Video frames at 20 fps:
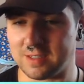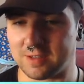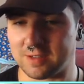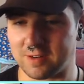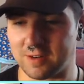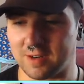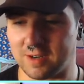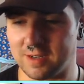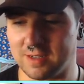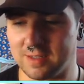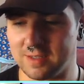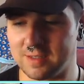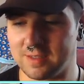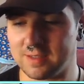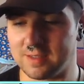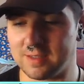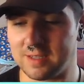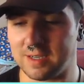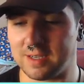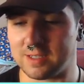He's alright.
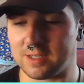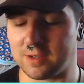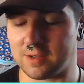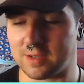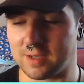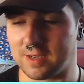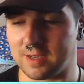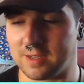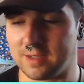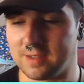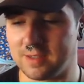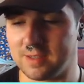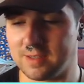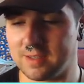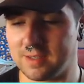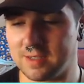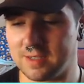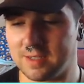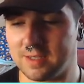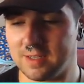He's okay.
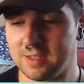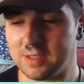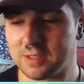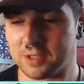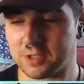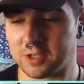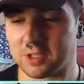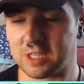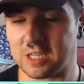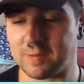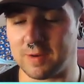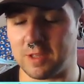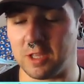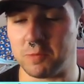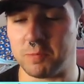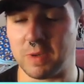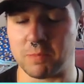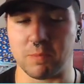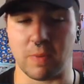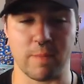The good thing about
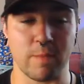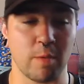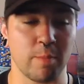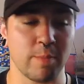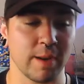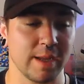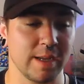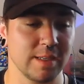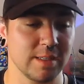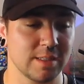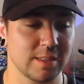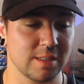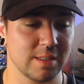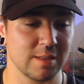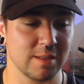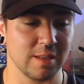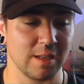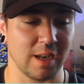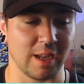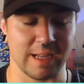those big bumper
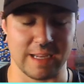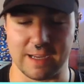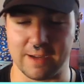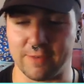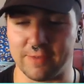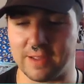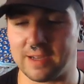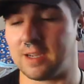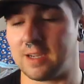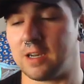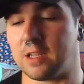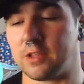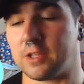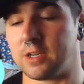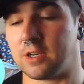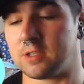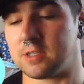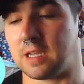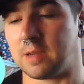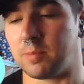plates, like if that kind of
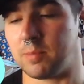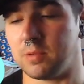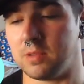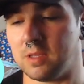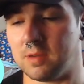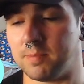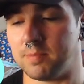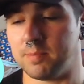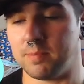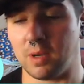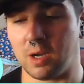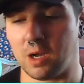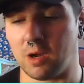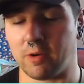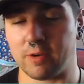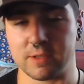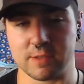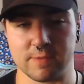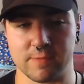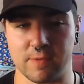thing does happen, the
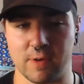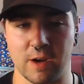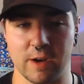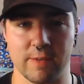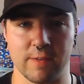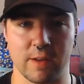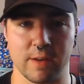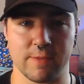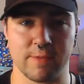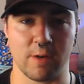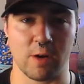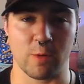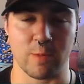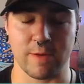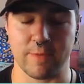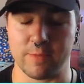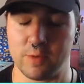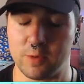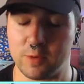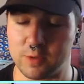bar is very like far
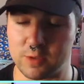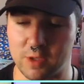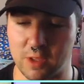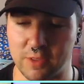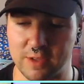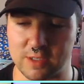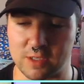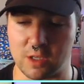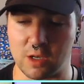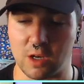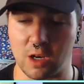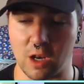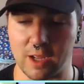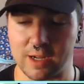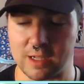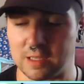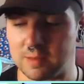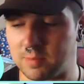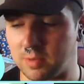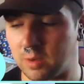away from you, so I think it's
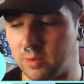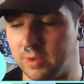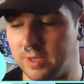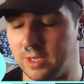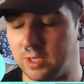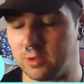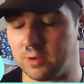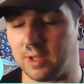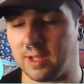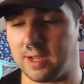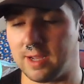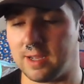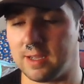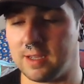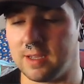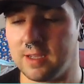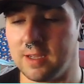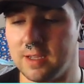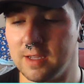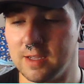unlikely the bar will hit you like
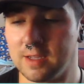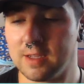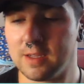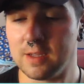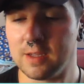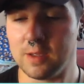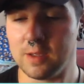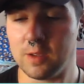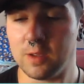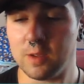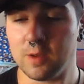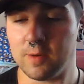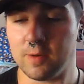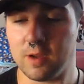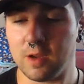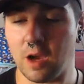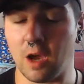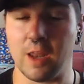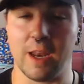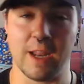that.
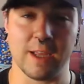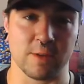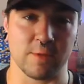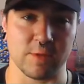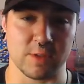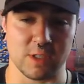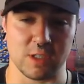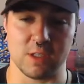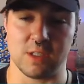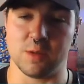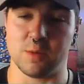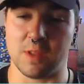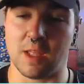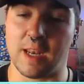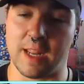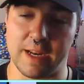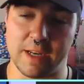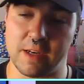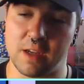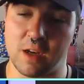Unless obviously you did
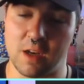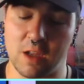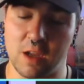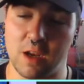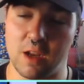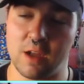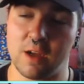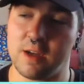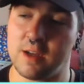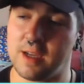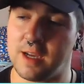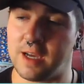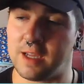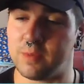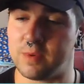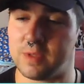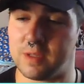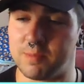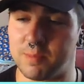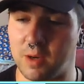that lady did earlier,
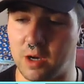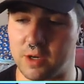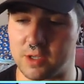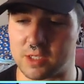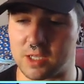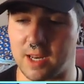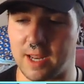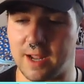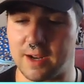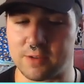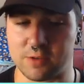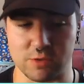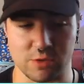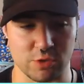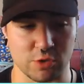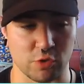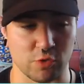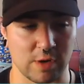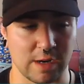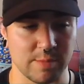and when the bar just lands
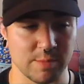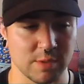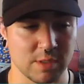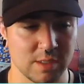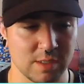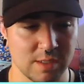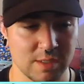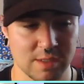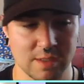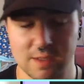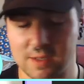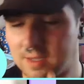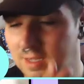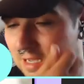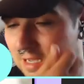on your traps.